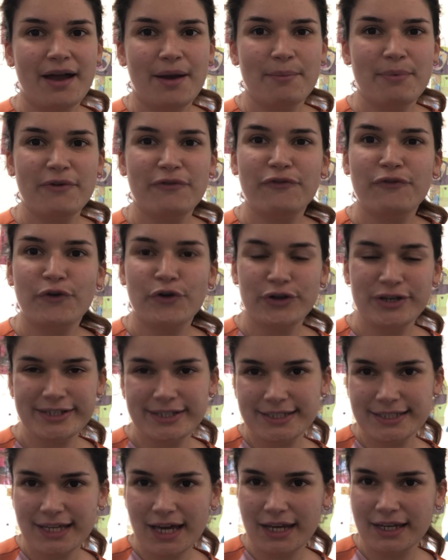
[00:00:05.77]
Before you
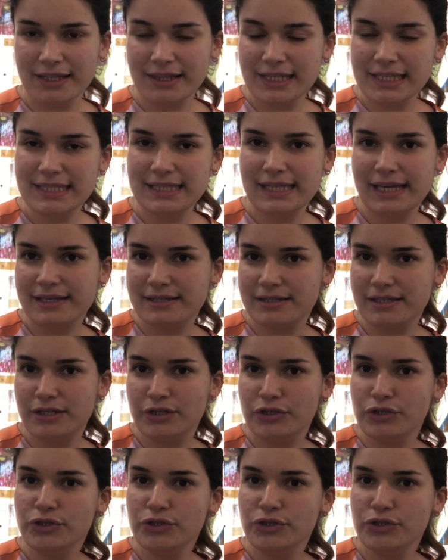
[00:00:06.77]
started this lesson,